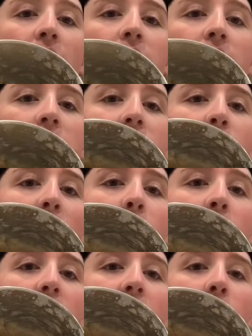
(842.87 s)
this is my
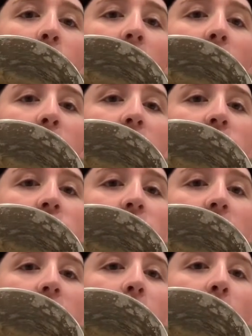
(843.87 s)
banana bread
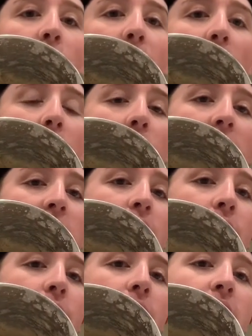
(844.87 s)
mixture, my batter right here,
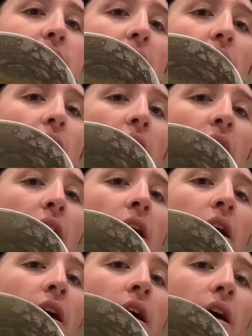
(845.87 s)
you can tell.
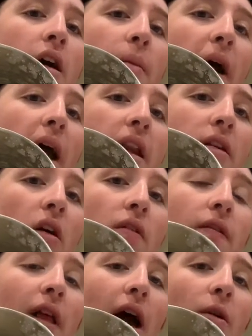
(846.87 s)
I added all the
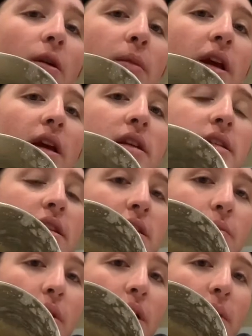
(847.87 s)
flour because it's
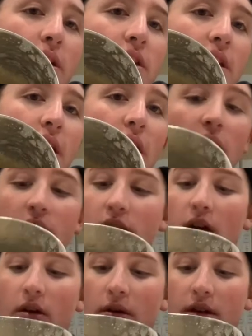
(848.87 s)
pretty much sitting on its
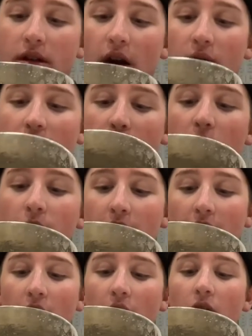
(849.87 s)
own. It's not really moving at
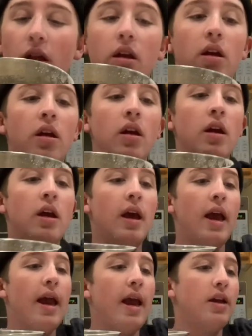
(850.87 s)
all.
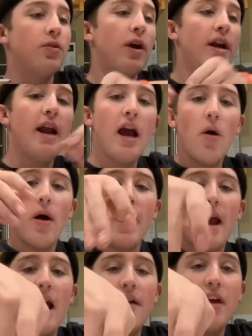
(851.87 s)
And right now I
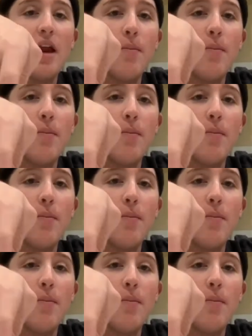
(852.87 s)
have a